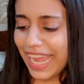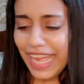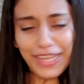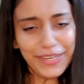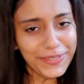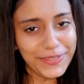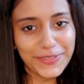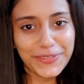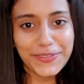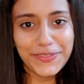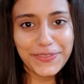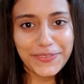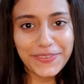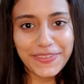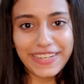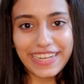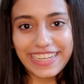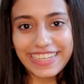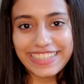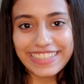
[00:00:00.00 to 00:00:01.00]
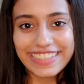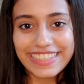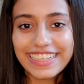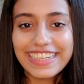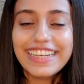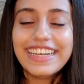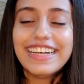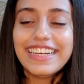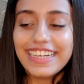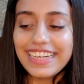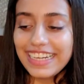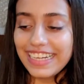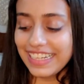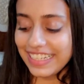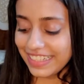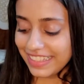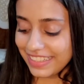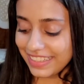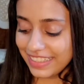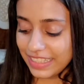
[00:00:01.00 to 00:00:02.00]
I don't know. Like,
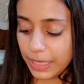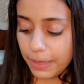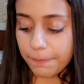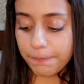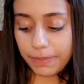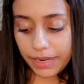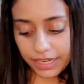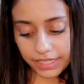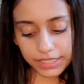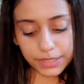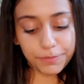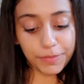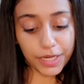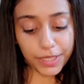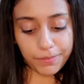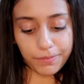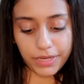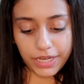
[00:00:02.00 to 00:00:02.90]
but.